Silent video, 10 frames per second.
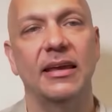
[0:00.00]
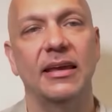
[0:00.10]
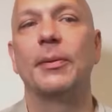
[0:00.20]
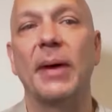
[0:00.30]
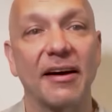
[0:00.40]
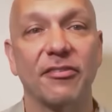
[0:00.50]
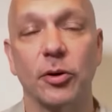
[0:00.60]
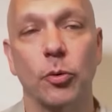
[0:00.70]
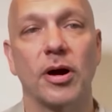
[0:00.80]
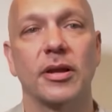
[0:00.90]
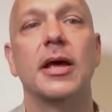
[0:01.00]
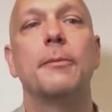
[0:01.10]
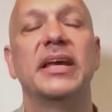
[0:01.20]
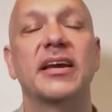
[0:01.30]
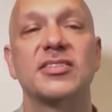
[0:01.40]
from everyone
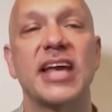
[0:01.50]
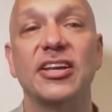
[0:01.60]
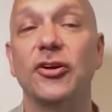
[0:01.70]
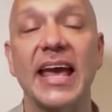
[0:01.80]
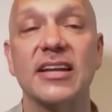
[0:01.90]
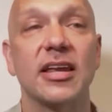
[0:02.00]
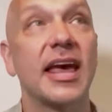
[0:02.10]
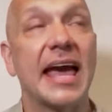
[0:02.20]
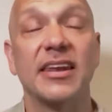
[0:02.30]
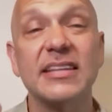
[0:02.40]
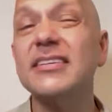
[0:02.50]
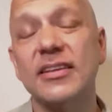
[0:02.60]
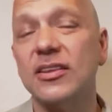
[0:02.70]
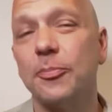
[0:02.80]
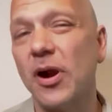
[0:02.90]
because and you can't and this is the
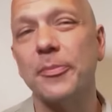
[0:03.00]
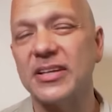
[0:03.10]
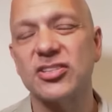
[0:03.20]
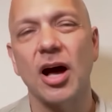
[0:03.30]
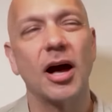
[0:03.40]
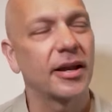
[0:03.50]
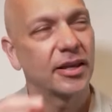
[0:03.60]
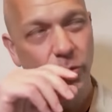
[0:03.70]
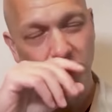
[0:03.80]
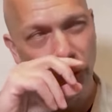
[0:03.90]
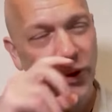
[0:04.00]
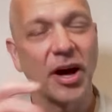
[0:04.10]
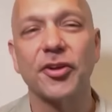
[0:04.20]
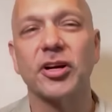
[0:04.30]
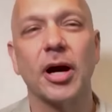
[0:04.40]
problem i saw you know with
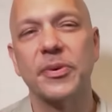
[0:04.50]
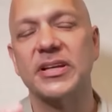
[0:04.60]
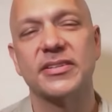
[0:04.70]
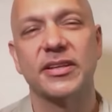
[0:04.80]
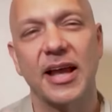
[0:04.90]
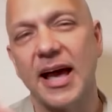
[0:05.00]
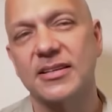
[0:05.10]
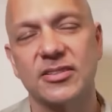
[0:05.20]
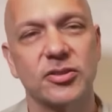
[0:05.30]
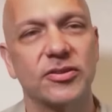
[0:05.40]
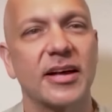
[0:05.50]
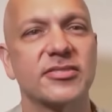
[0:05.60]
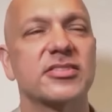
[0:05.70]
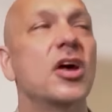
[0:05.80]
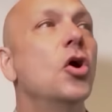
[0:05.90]
other companies in the 90s and
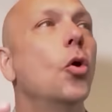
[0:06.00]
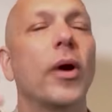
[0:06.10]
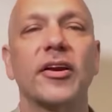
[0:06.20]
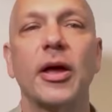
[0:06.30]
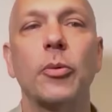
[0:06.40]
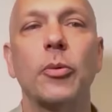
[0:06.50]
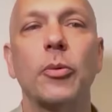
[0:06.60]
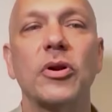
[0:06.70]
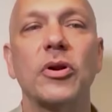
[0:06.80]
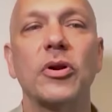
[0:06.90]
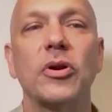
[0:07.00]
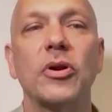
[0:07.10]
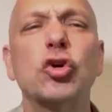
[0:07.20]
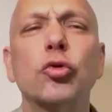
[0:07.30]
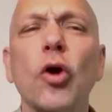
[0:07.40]
2000s where they would
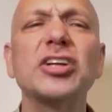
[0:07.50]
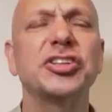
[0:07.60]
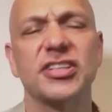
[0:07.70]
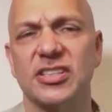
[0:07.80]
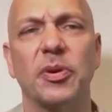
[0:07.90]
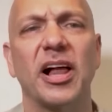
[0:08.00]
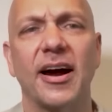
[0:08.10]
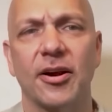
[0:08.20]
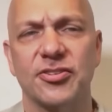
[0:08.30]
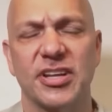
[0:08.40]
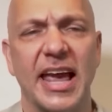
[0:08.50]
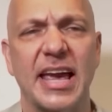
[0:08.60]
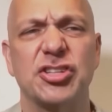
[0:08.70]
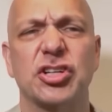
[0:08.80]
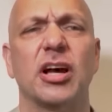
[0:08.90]
crush the suppliers in
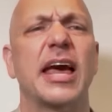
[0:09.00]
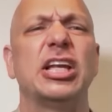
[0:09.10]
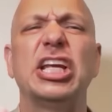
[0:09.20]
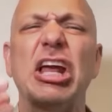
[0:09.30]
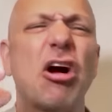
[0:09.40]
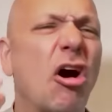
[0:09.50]
Asia and get